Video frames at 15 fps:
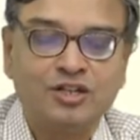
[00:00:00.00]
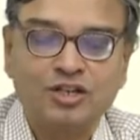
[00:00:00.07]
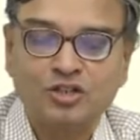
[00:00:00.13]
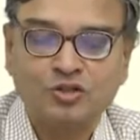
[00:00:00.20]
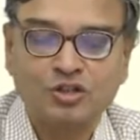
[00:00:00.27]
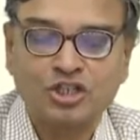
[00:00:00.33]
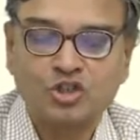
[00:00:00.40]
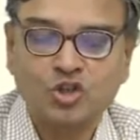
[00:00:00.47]

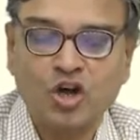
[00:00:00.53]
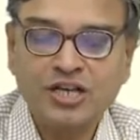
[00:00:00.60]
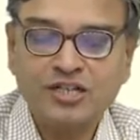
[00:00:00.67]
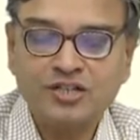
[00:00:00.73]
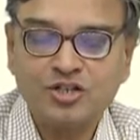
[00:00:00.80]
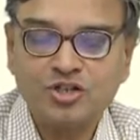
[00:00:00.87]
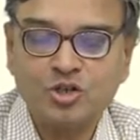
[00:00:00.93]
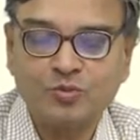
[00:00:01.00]
So, the
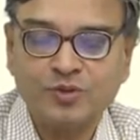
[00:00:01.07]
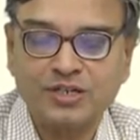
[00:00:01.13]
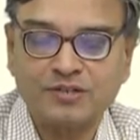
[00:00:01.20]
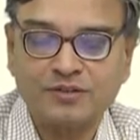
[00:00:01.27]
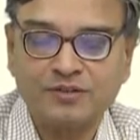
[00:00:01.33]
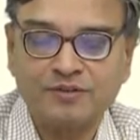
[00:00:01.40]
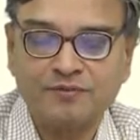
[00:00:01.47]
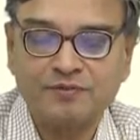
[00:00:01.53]
choice is
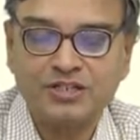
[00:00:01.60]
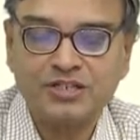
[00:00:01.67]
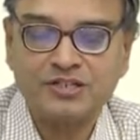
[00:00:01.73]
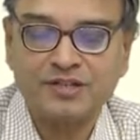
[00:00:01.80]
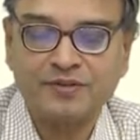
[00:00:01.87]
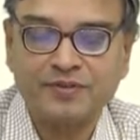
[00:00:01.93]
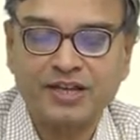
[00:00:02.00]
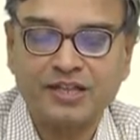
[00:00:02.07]
yours, which is
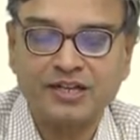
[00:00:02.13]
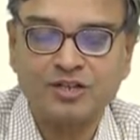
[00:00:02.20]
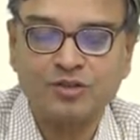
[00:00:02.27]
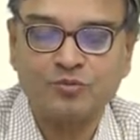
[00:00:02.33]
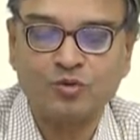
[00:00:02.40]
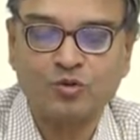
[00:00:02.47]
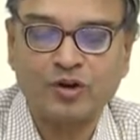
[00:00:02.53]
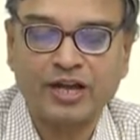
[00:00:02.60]
the way that
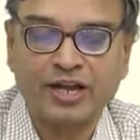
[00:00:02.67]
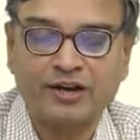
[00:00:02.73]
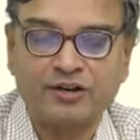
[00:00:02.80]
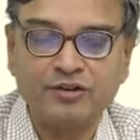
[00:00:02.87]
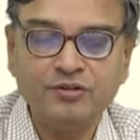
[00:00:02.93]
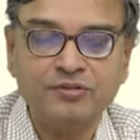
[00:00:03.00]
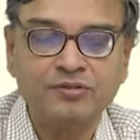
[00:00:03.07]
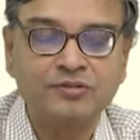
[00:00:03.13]
you would like
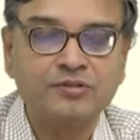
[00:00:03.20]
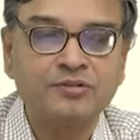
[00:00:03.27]
to